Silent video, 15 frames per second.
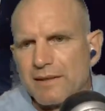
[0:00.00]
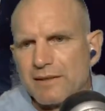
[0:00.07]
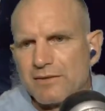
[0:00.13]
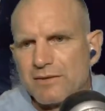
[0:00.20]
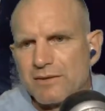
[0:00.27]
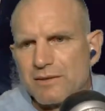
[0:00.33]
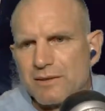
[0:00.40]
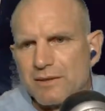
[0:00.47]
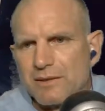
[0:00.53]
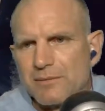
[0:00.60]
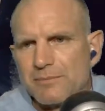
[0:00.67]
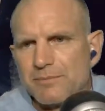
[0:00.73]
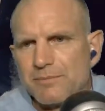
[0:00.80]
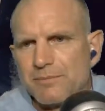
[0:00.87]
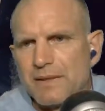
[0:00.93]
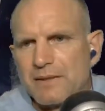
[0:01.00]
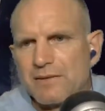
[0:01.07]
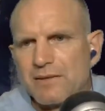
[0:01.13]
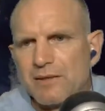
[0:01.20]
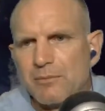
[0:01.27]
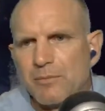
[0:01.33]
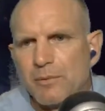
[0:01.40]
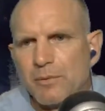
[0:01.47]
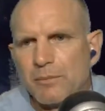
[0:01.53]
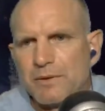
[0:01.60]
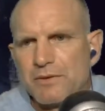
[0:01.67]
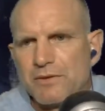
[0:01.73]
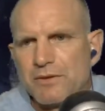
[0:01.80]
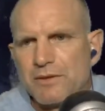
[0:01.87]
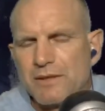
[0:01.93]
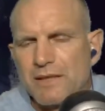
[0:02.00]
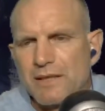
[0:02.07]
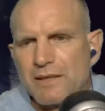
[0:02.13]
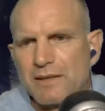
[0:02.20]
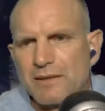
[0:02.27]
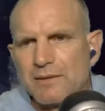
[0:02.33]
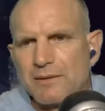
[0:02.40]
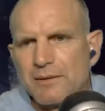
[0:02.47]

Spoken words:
that's just going to mess it up more. But you can kind of